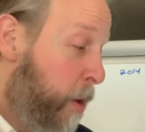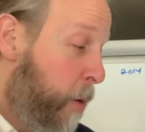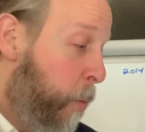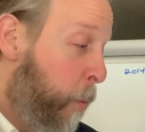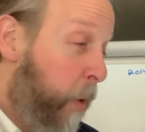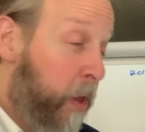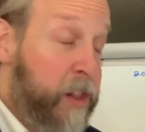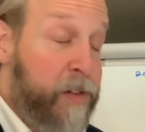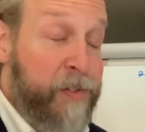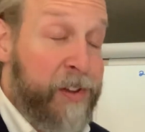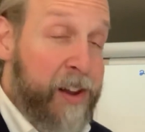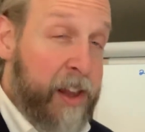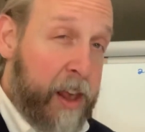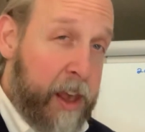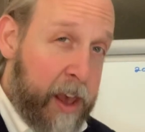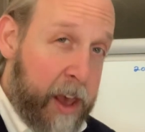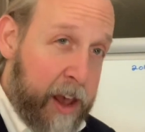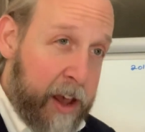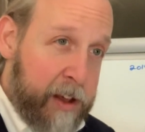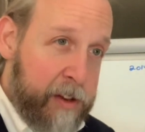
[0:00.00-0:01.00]
Well, if it
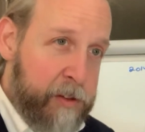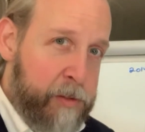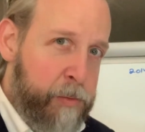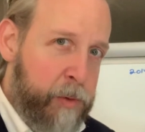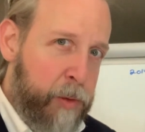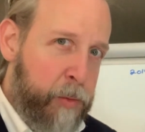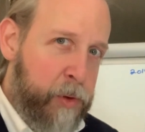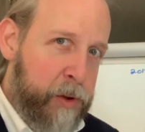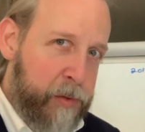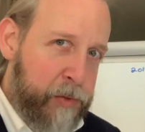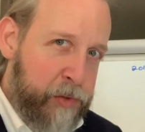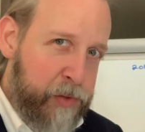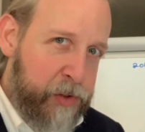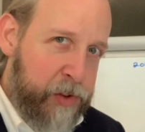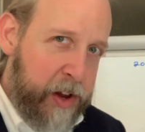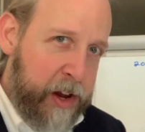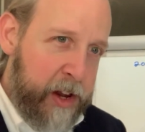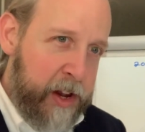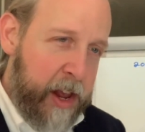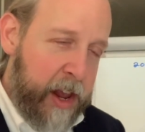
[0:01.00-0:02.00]
has, we would have
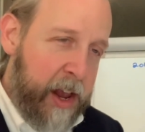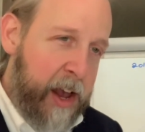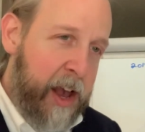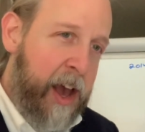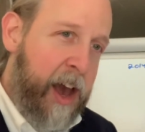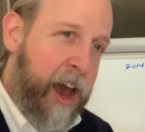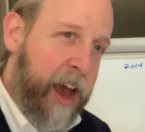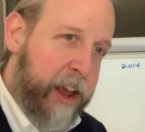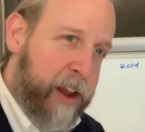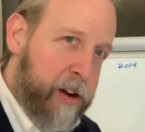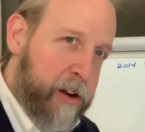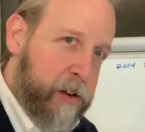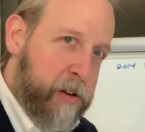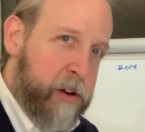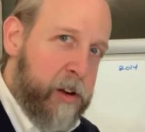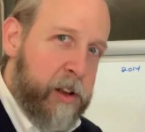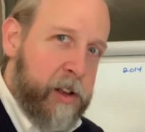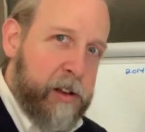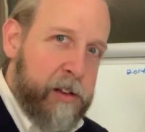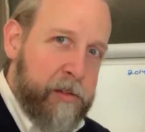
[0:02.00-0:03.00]
seen a higher
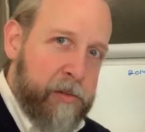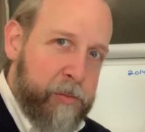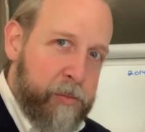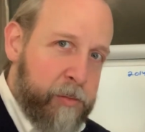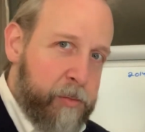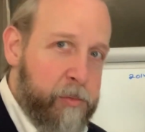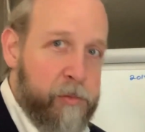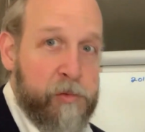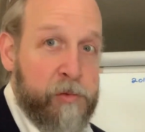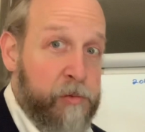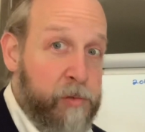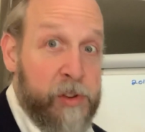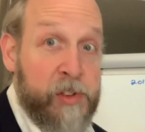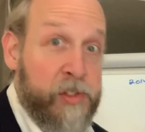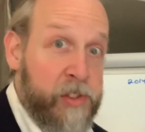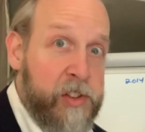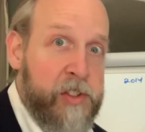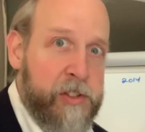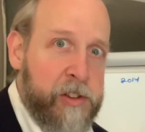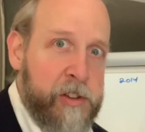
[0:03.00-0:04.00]

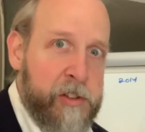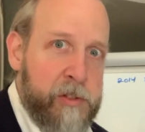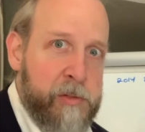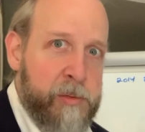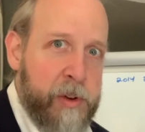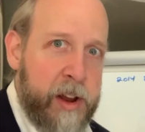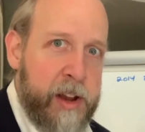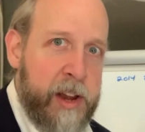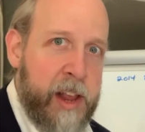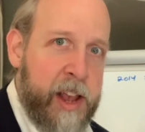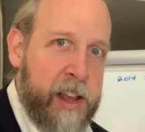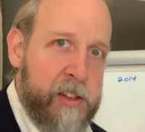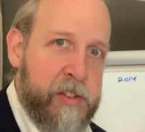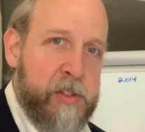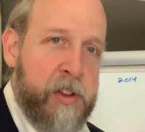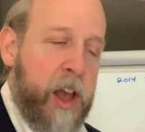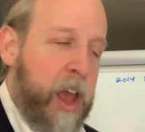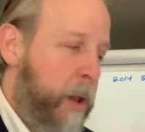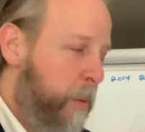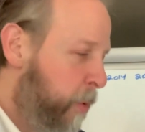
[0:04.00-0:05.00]
resistance rate as
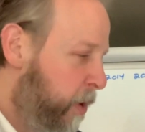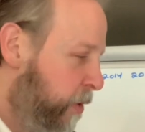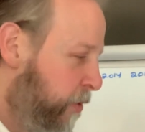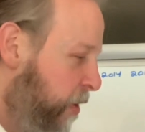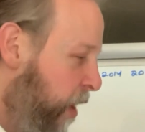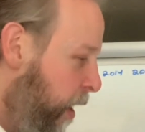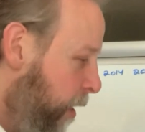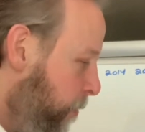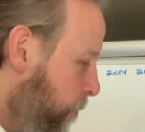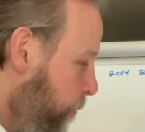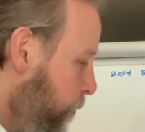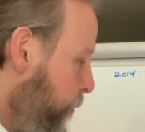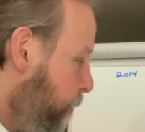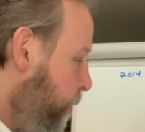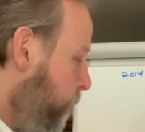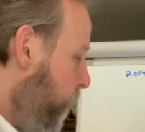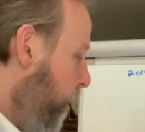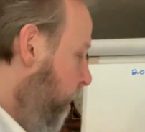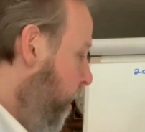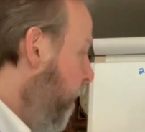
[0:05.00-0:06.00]
time wears on.
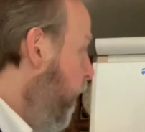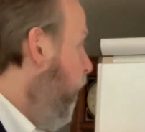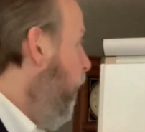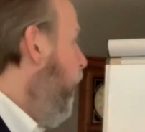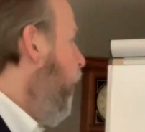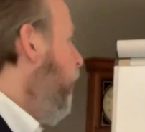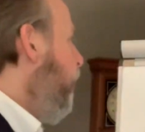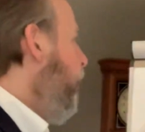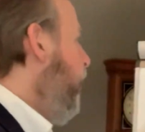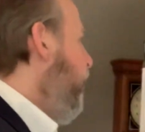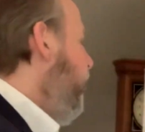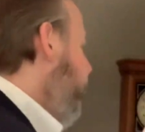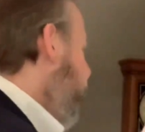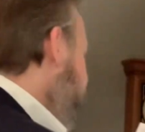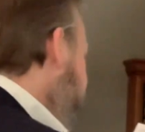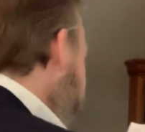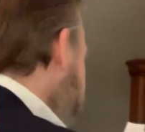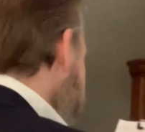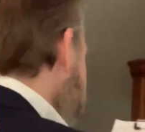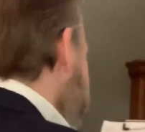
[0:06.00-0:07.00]
They tell